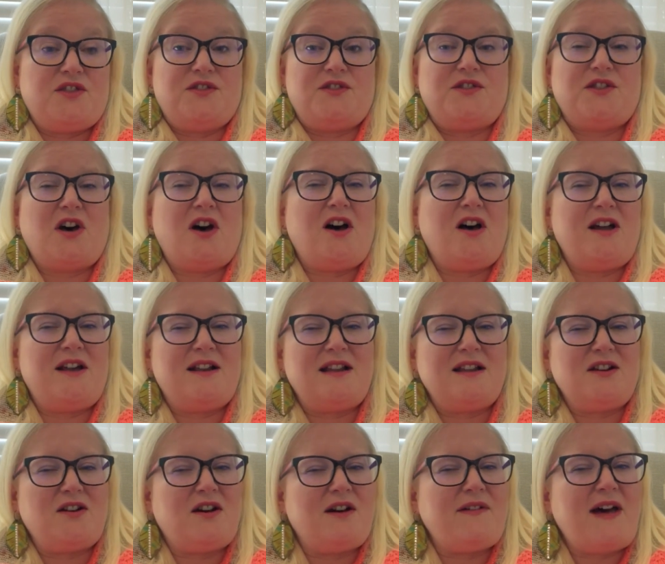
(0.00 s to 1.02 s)
thought, you
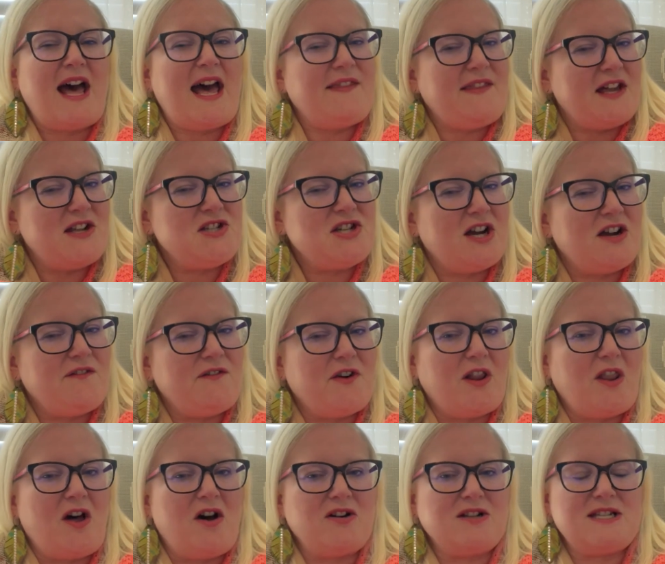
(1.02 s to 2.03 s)
know, I've had that chair for a
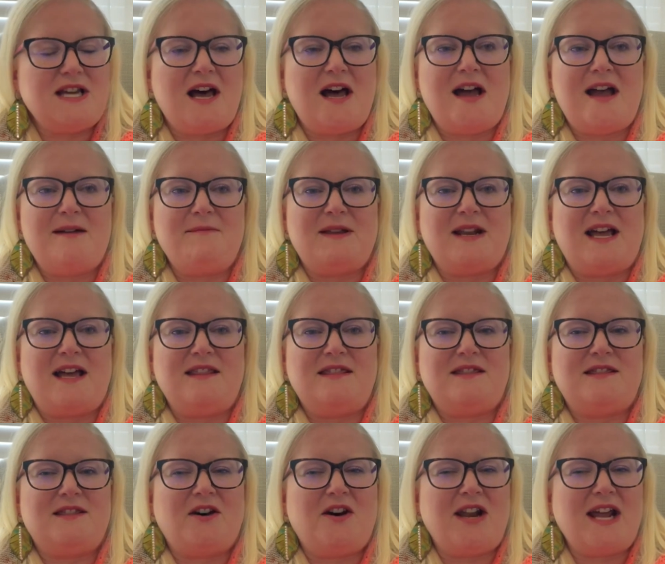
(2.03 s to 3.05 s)
long time, and I
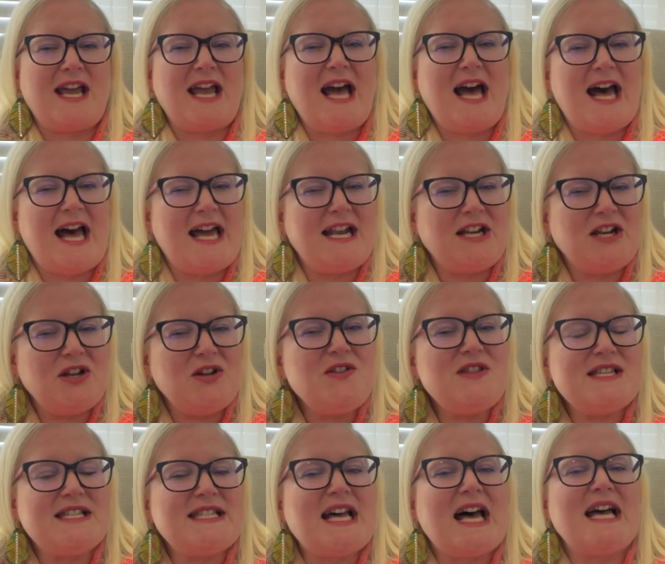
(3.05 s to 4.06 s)
thought I kind of knew the
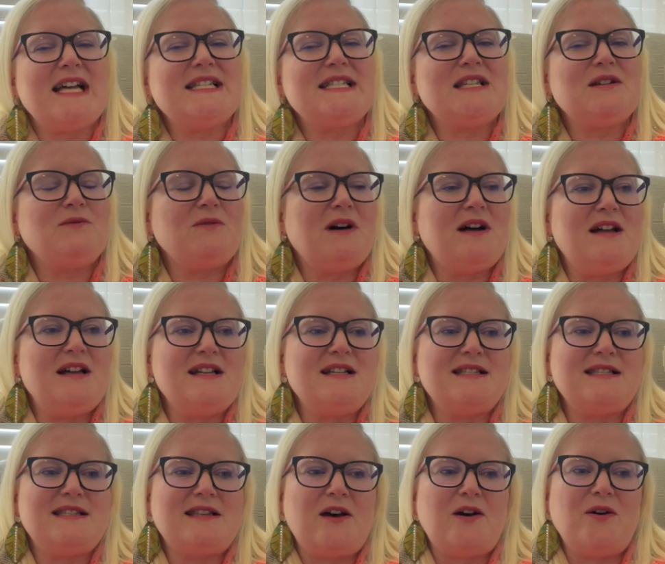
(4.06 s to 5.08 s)
size it
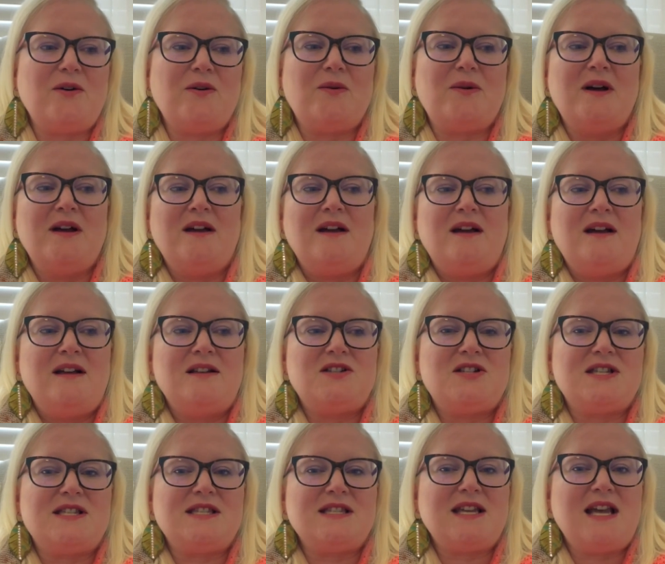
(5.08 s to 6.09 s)
was, so
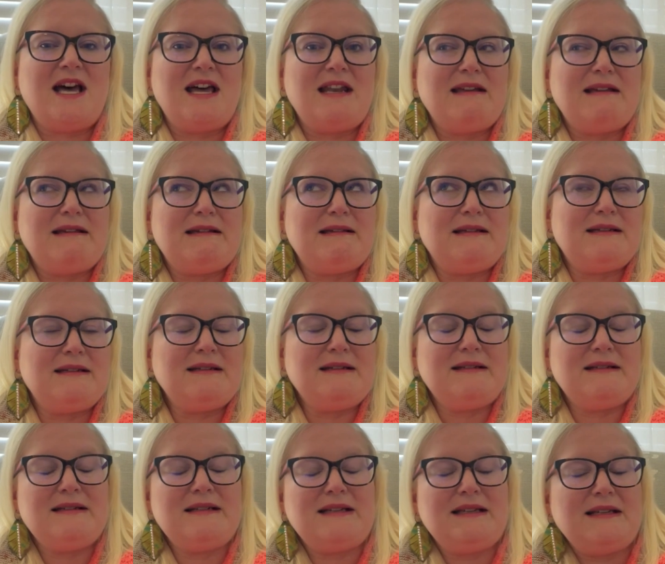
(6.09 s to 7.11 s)
just kind of
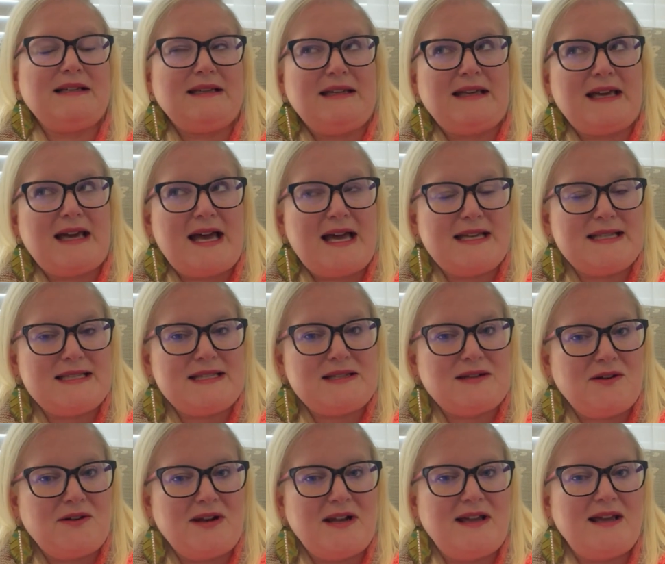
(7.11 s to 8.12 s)
guessed
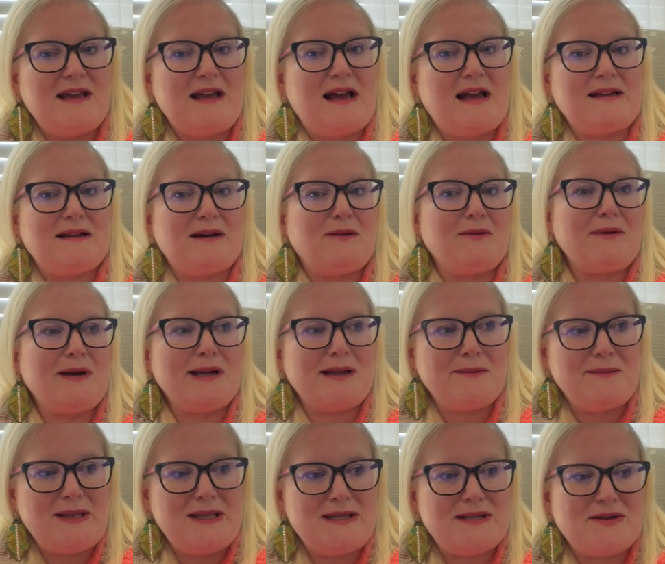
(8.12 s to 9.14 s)
on it. I don't
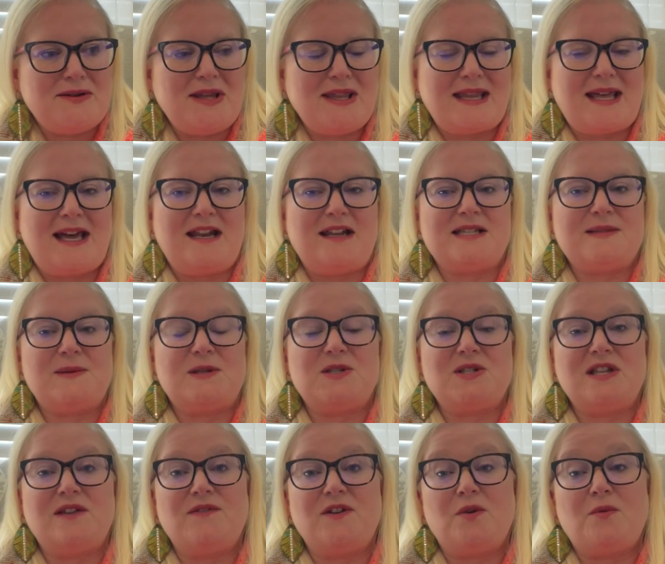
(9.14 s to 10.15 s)
recommend doing that,
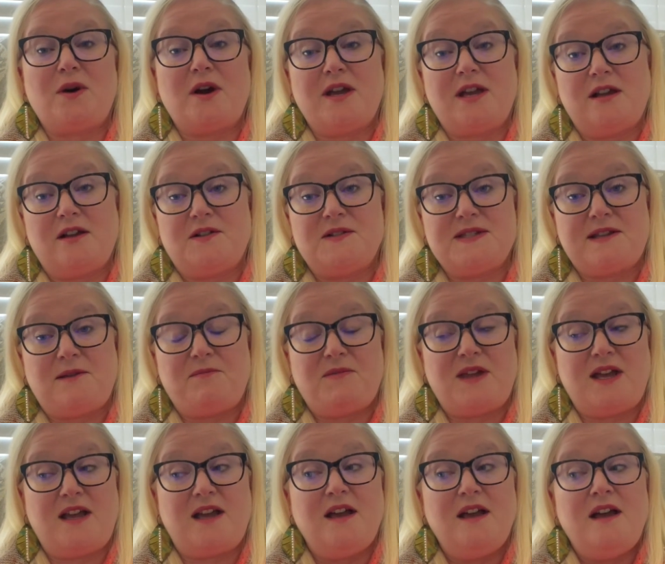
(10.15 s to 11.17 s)
especially if you're working on something